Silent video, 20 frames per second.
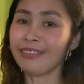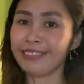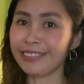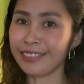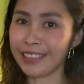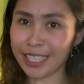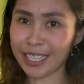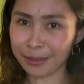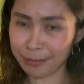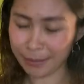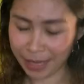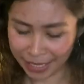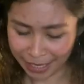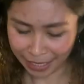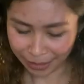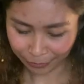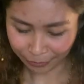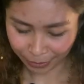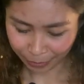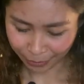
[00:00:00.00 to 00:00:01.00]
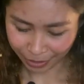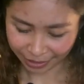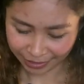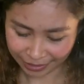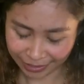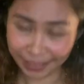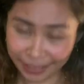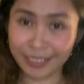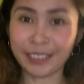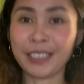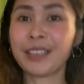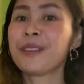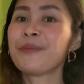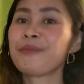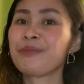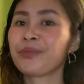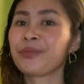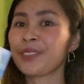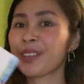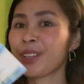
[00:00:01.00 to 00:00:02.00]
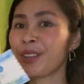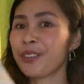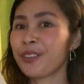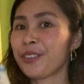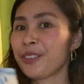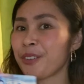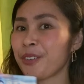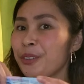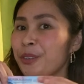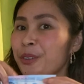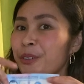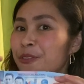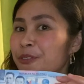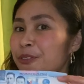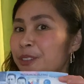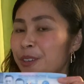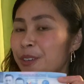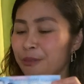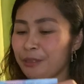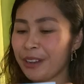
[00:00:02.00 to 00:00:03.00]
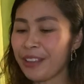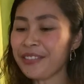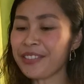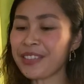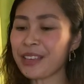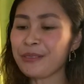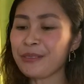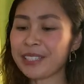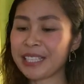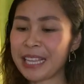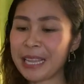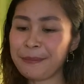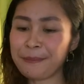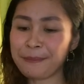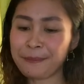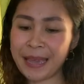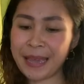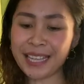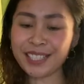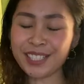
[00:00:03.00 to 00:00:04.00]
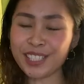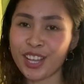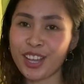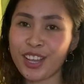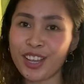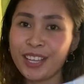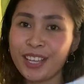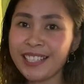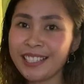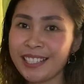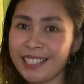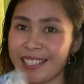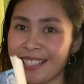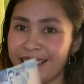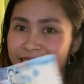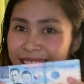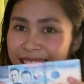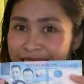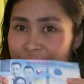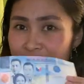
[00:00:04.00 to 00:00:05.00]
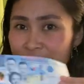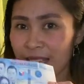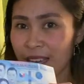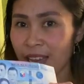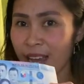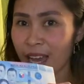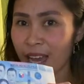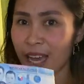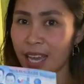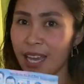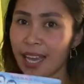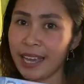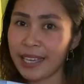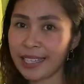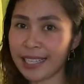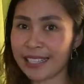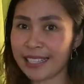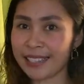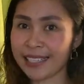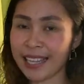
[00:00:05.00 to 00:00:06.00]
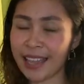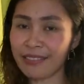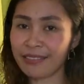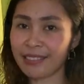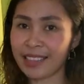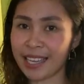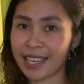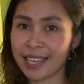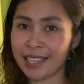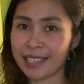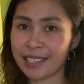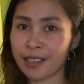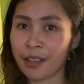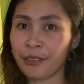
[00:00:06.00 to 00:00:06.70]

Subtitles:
not my LV wallet. For 1,000 pesos, I can send this